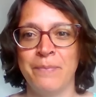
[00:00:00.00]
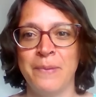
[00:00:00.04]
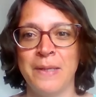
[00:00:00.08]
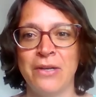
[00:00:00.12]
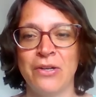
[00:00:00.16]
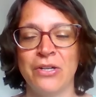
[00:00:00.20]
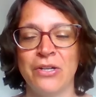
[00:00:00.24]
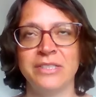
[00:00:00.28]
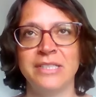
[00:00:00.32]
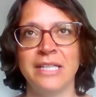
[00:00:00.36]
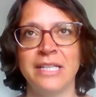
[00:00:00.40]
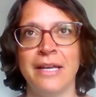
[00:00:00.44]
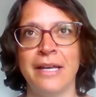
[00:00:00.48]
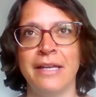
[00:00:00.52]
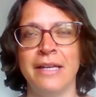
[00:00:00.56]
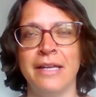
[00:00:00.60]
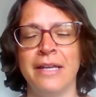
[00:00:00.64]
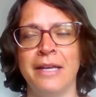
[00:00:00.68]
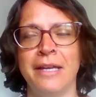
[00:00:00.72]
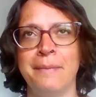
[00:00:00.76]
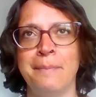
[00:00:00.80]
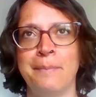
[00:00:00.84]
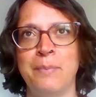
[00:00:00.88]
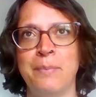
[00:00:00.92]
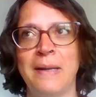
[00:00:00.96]
because it
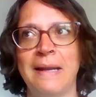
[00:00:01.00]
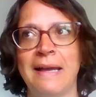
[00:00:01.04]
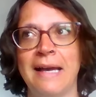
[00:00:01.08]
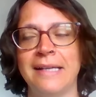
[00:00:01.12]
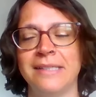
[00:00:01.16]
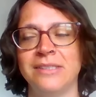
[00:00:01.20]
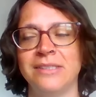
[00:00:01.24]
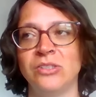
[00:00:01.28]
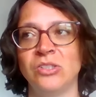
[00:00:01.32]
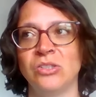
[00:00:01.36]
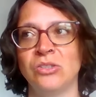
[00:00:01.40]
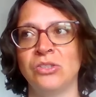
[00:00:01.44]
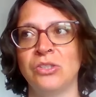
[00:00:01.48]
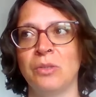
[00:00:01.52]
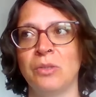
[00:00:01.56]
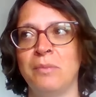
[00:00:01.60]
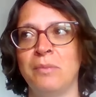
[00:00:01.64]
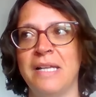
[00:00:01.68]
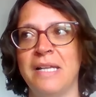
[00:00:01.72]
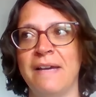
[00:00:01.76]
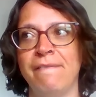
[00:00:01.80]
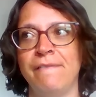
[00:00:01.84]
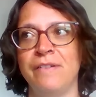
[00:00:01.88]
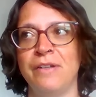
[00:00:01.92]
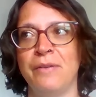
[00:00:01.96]
implies some
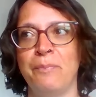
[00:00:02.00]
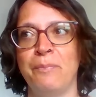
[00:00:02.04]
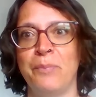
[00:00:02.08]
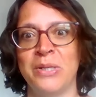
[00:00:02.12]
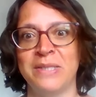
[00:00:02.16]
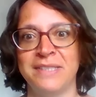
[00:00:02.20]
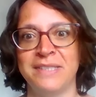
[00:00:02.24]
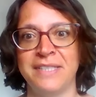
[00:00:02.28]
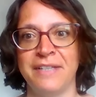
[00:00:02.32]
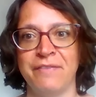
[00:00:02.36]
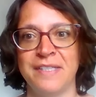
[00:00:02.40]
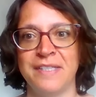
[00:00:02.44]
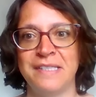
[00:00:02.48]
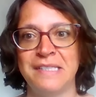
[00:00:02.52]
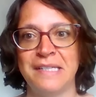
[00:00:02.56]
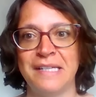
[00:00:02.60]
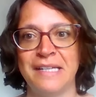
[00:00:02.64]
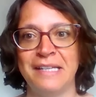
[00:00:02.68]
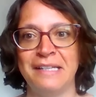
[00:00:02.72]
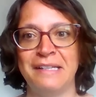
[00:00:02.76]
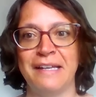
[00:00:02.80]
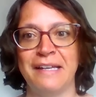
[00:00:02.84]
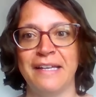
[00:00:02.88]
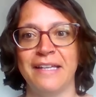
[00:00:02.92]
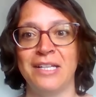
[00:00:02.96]
level of
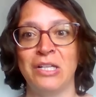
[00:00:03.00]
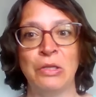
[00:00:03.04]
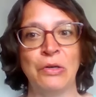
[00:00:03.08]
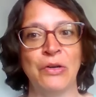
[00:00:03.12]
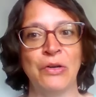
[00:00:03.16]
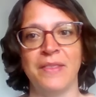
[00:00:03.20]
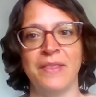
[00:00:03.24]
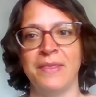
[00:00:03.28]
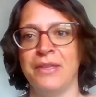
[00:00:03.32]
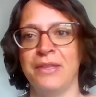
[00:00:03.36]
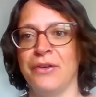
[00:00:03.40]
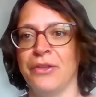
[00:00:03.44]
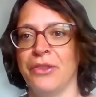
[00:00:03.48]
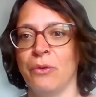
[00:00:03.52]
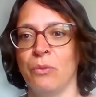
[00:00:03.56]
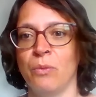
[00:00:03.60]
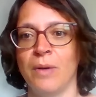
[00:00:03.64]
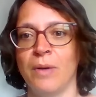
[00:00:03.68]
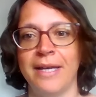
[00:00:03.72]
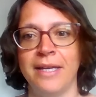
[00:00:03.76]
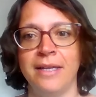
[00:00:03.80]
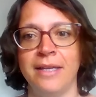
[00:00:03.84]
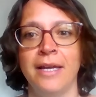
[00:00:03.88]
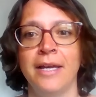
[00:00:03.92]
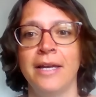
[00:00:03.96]
passivity, like looking the other
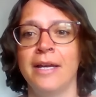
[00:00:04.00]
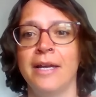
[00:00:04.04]
way.